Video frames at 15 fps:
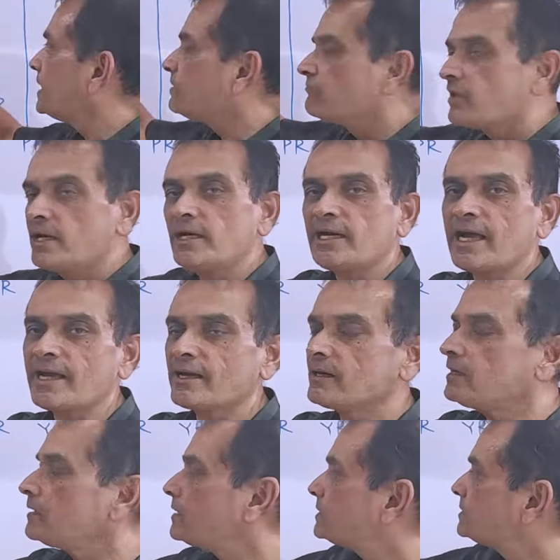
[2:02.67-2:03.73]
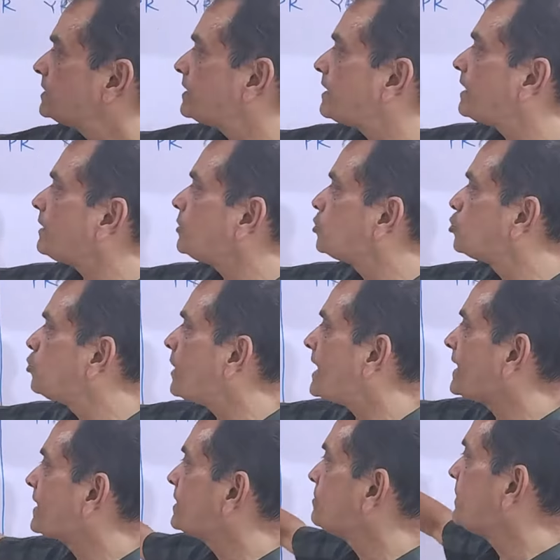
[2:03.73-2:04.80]
in one triangle there are two
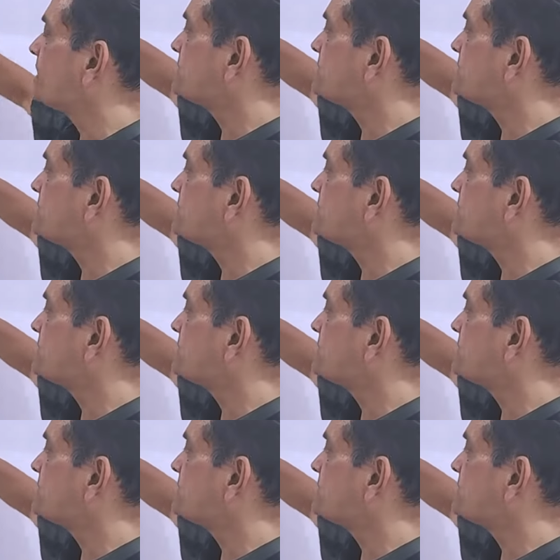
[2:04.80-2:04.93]
angle